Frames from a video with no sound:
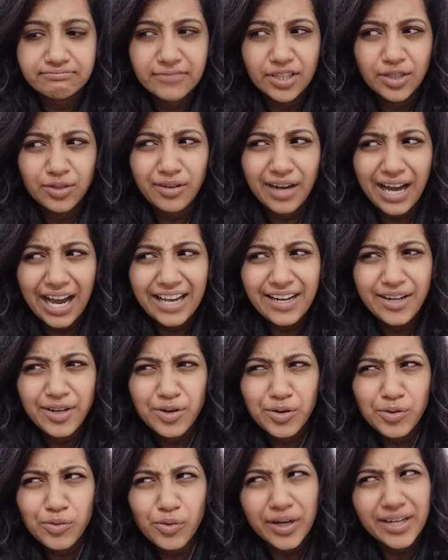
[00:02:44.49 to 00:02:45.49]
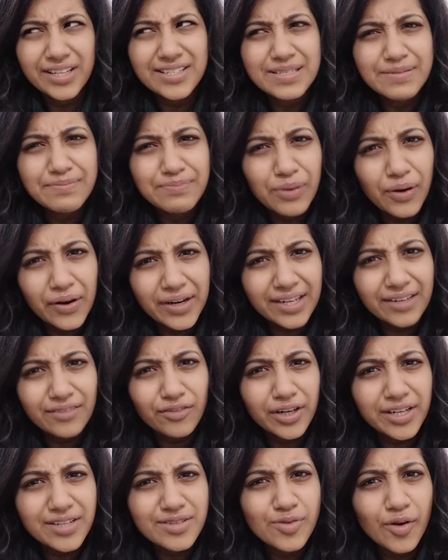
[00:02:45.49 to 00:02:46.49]
You know, I know what is important,
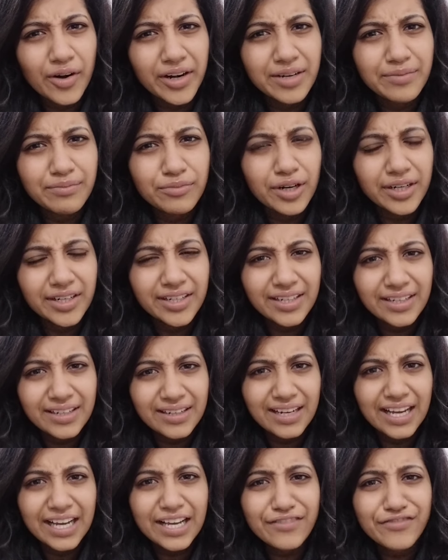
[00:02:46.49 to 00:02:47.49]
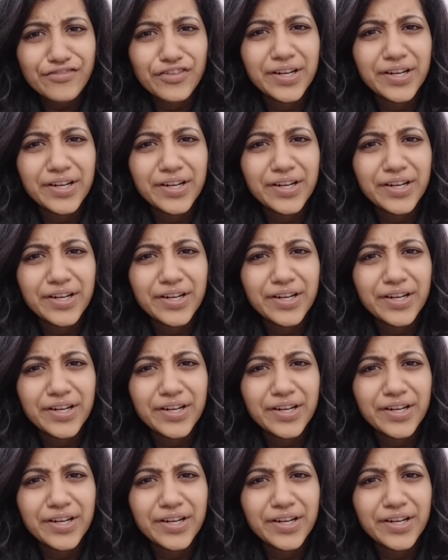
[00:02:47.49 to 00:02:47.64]
what is not important in life.